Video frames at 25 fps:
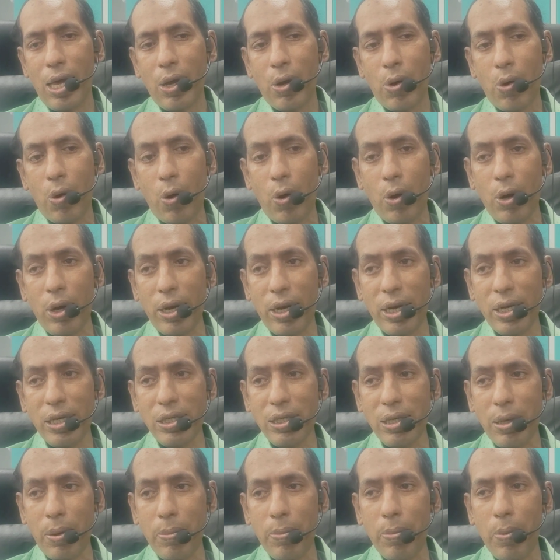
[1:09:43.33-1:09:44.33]
Calling it
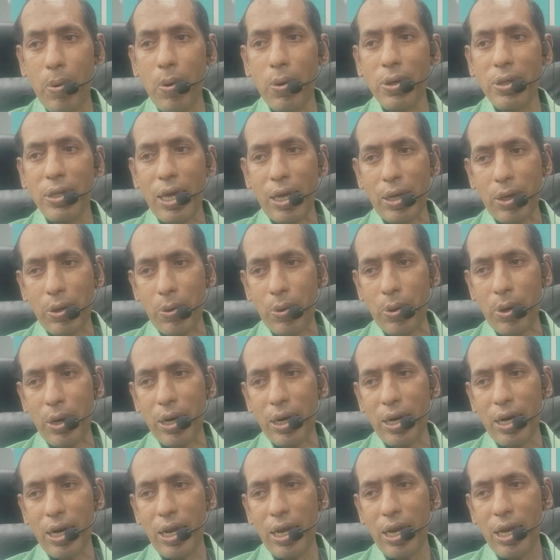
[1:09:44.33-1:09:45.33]
compound is accurate.
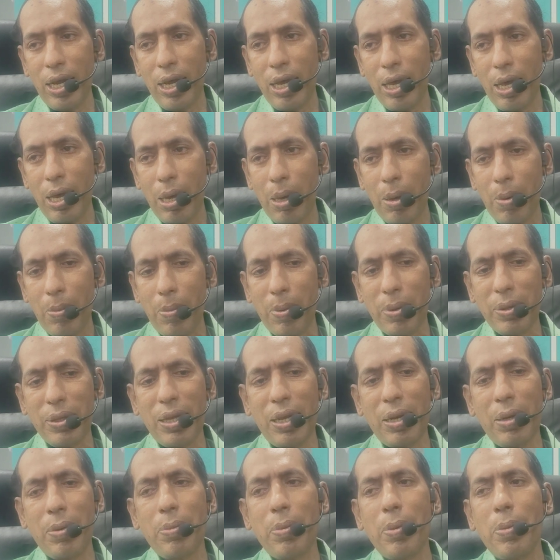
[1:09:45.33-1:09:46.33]
But
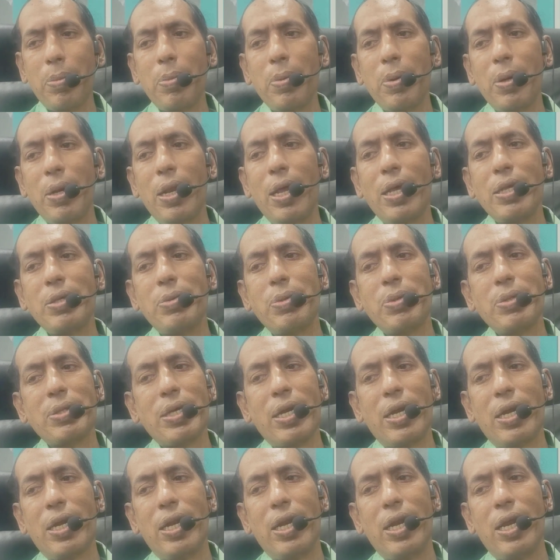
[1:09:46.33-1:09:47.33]
then people, as you
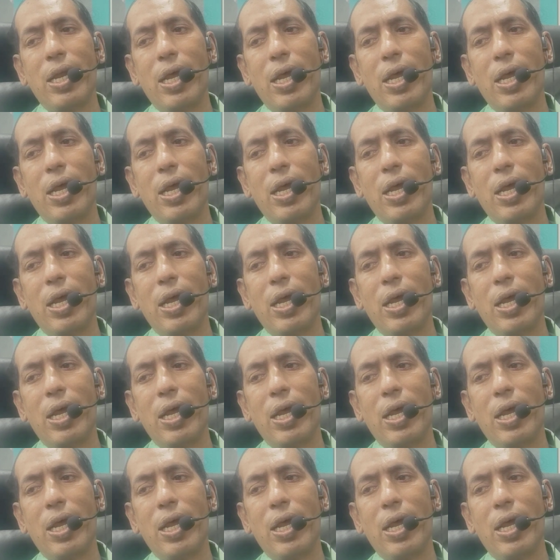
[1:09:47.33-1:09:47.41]
said,